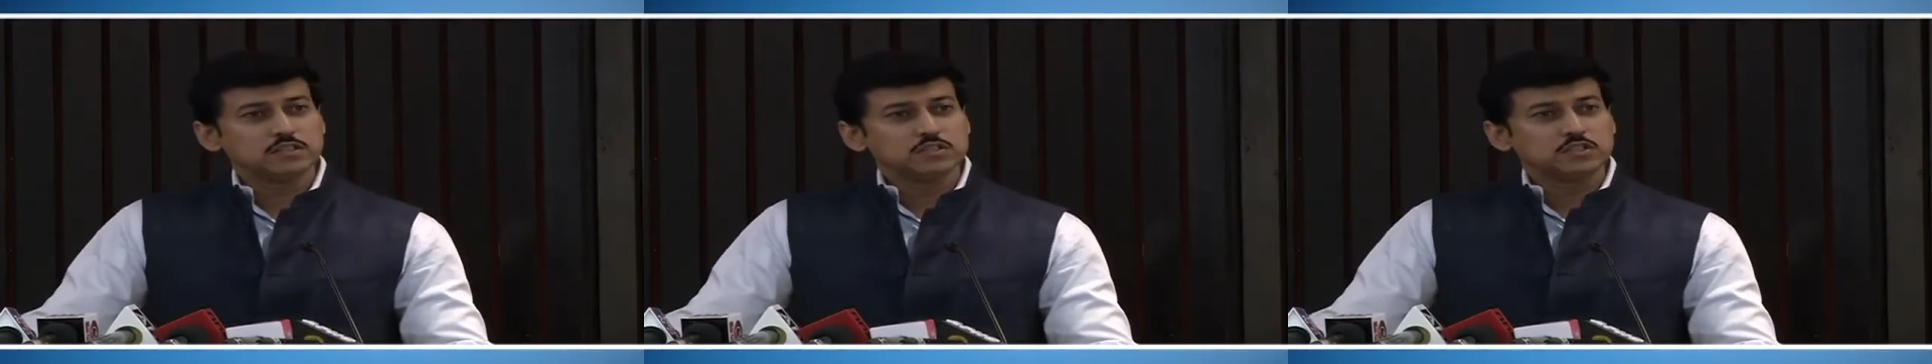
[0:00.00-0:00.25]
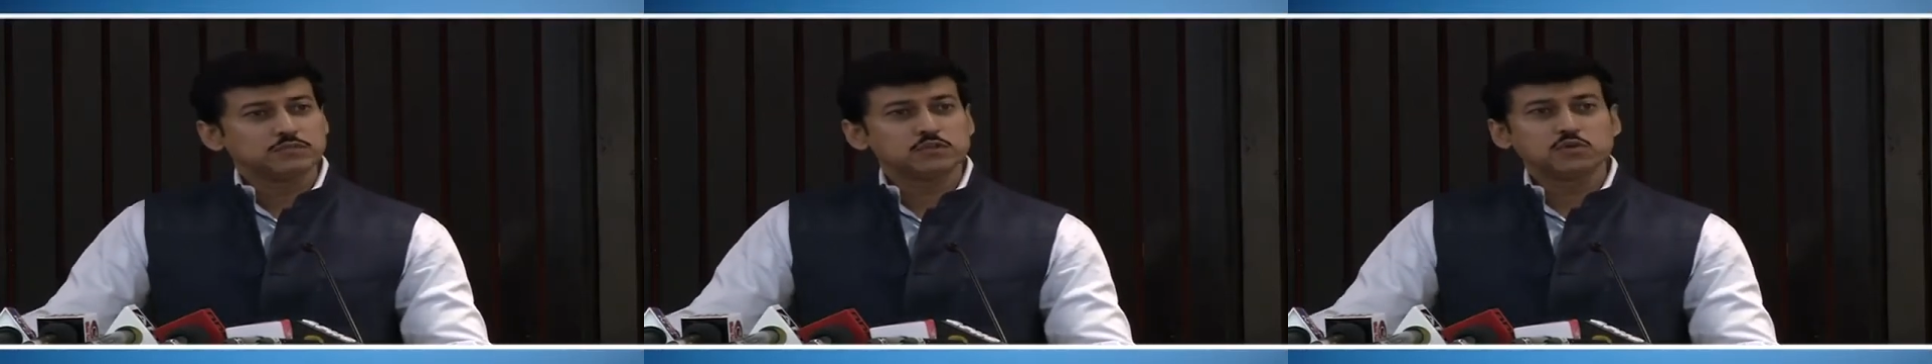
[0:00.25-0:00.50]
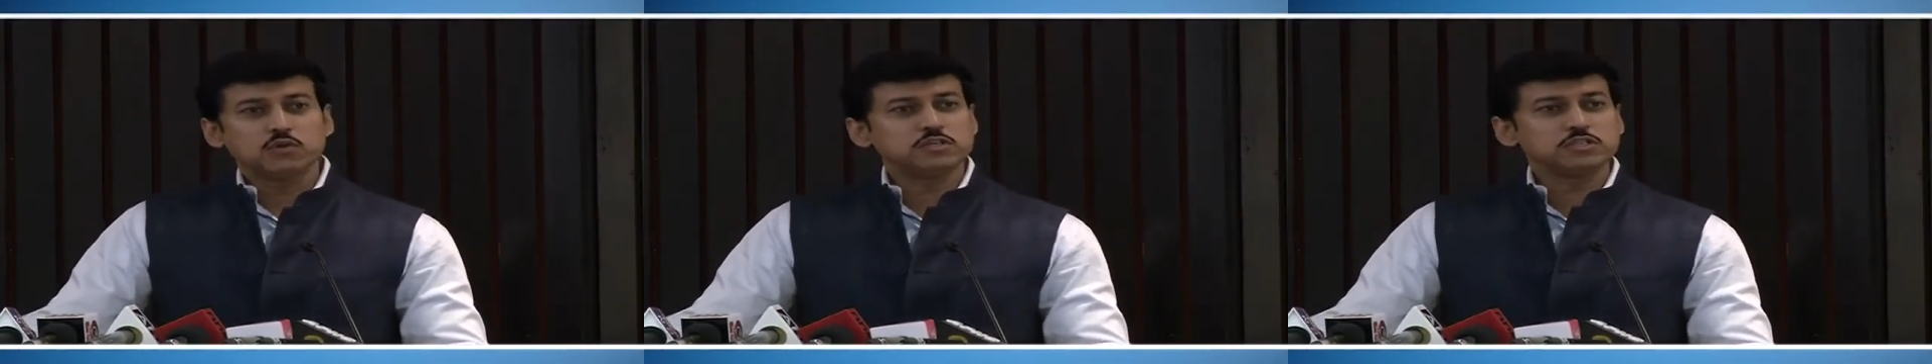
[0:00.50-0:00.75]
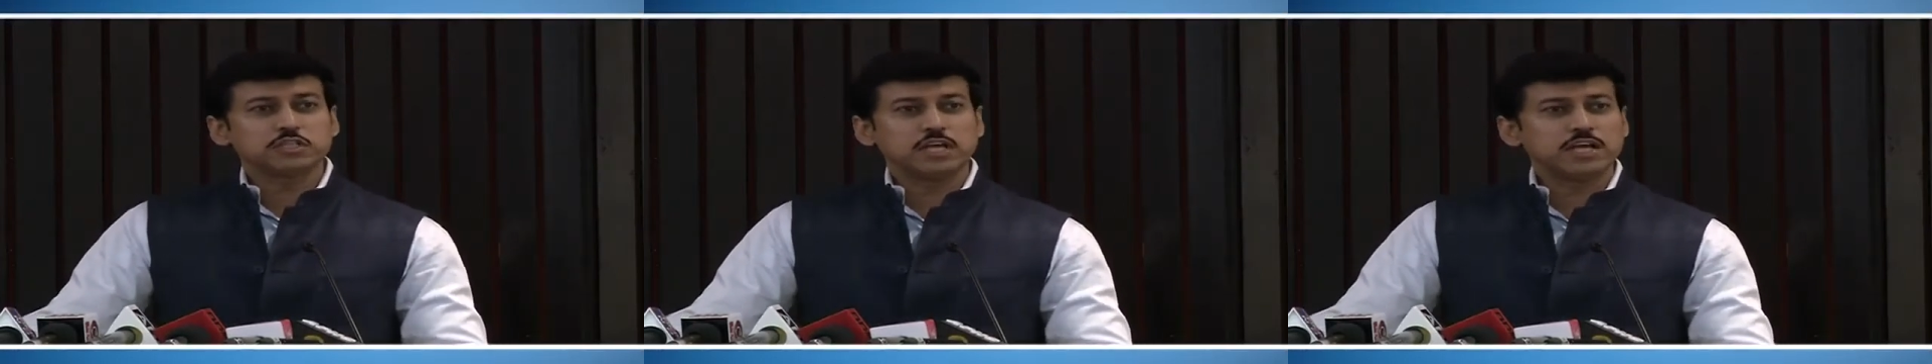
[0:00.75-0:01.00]
So if you don't
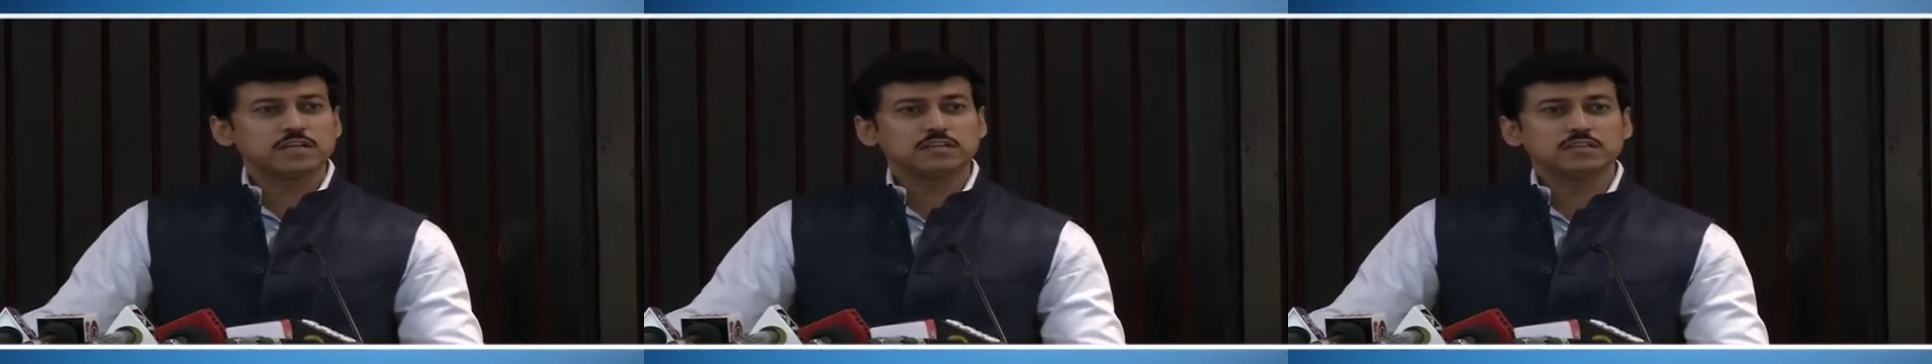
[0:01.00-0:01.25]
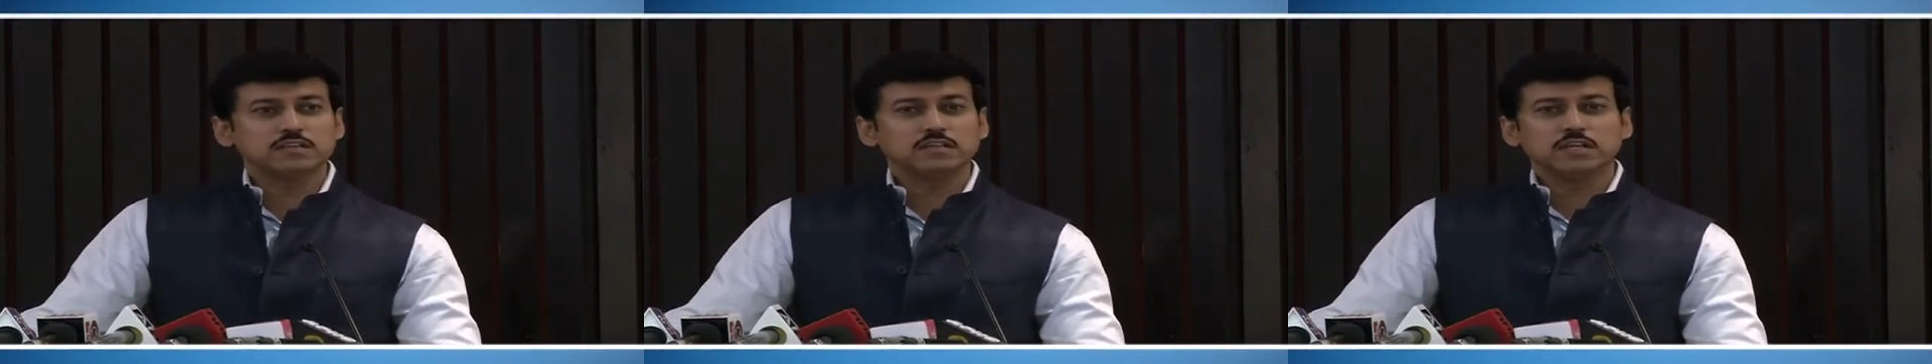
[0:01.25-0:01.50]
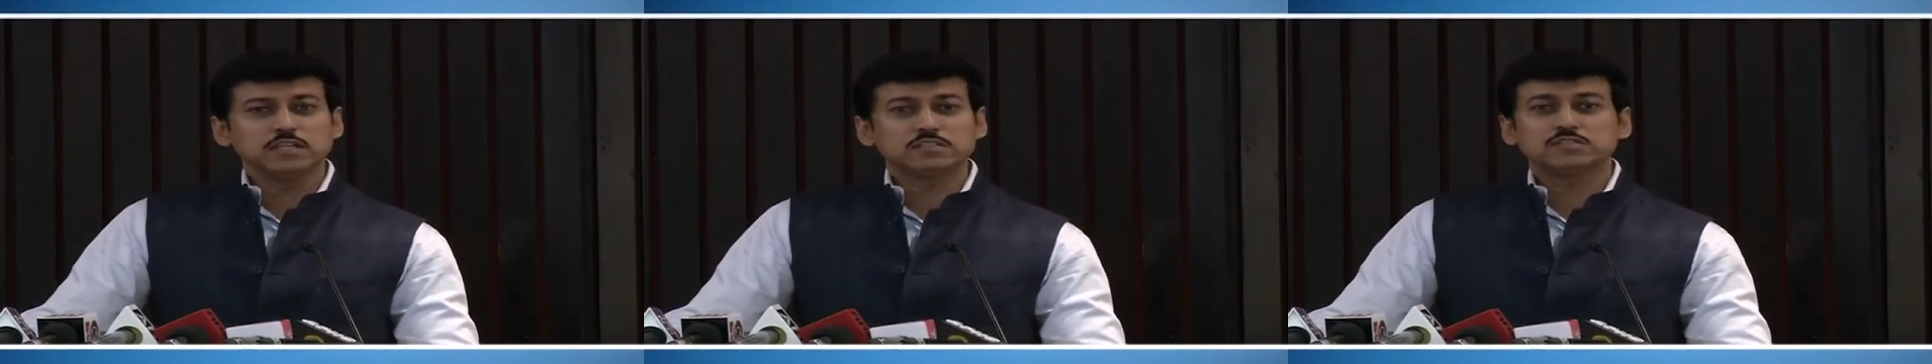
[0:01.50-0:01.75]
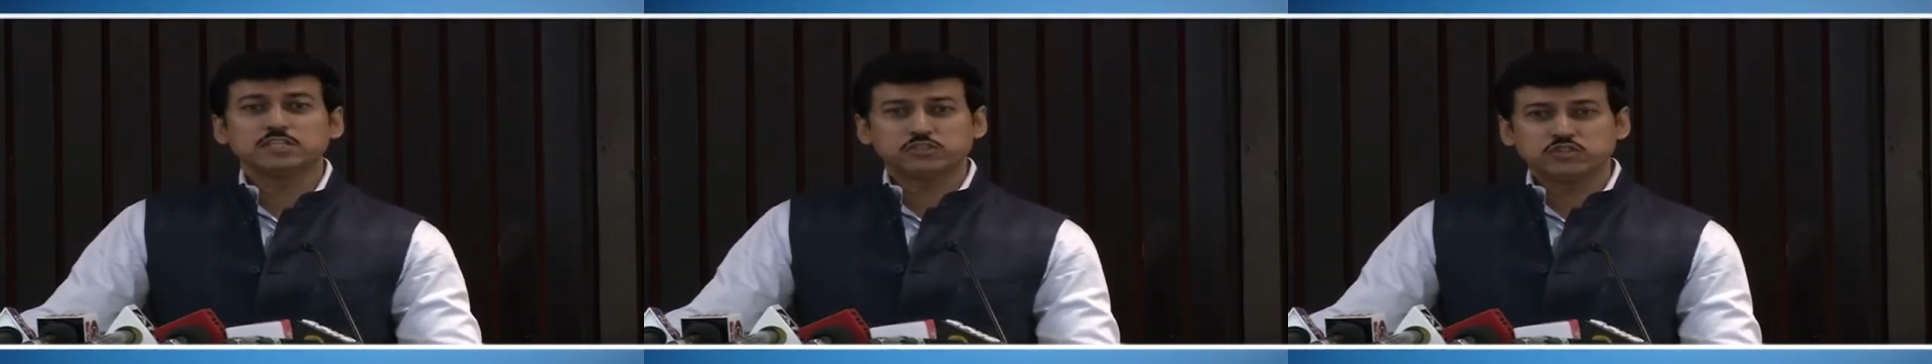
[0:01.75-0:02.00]
share,
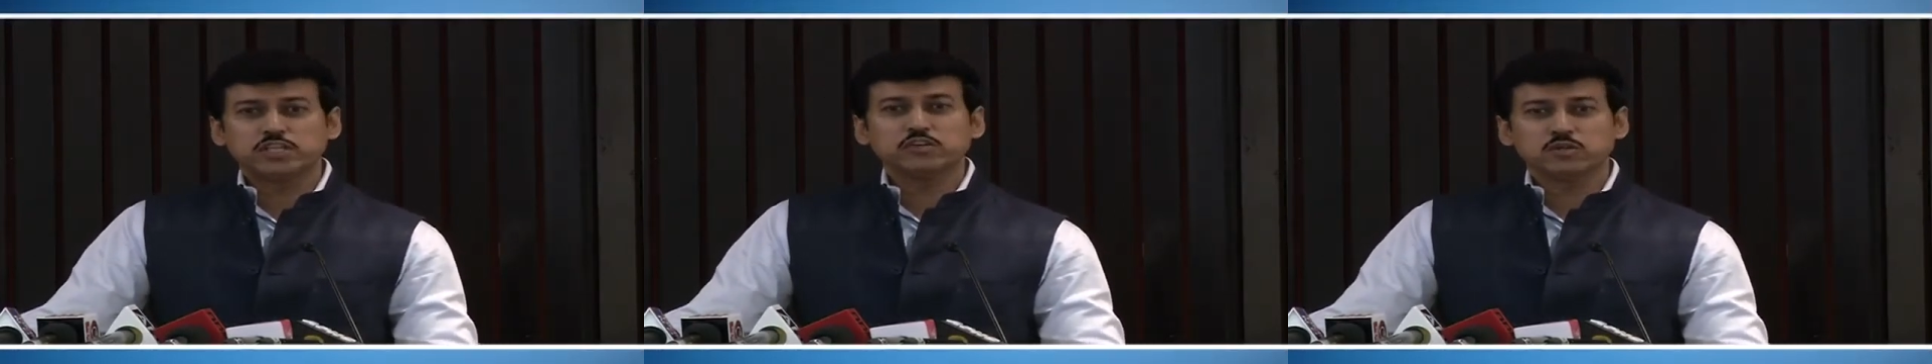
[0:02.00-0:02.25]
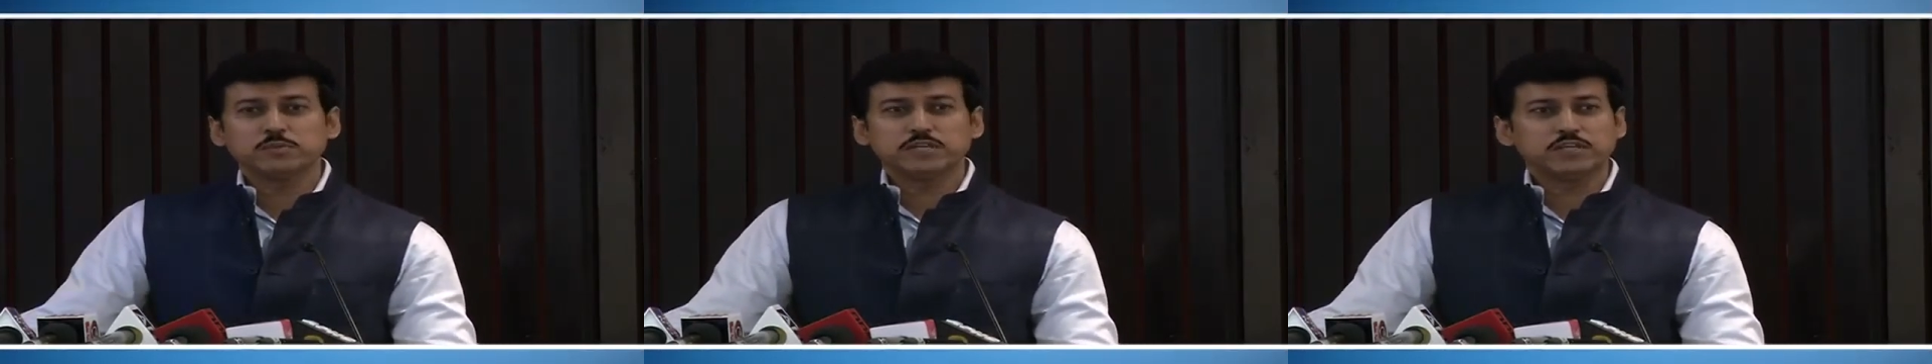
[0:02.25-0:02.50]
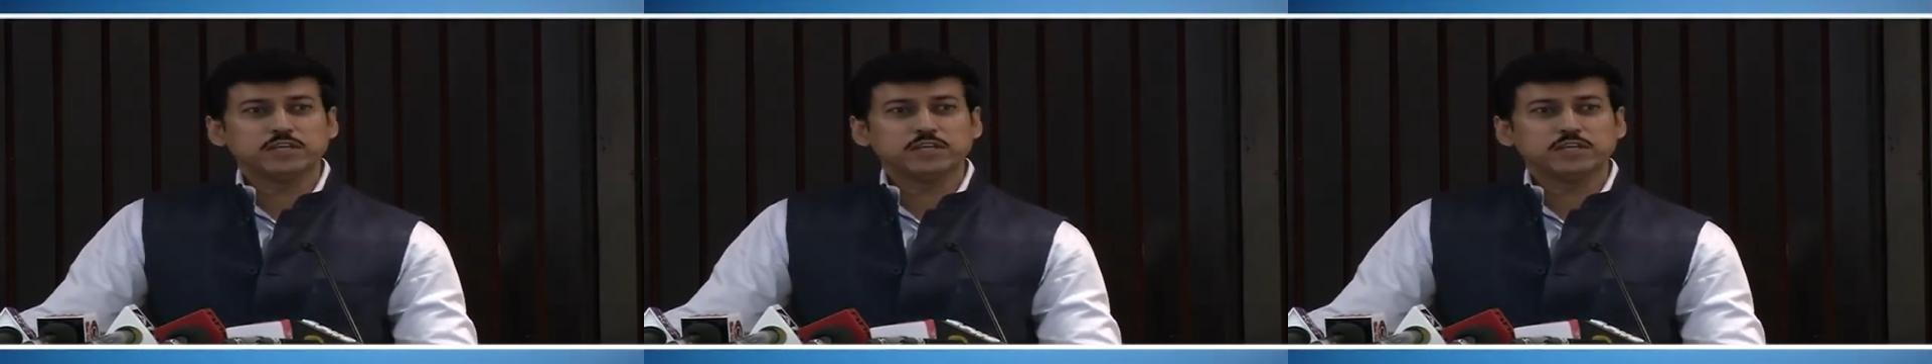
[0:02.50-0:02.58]
it's literally going to be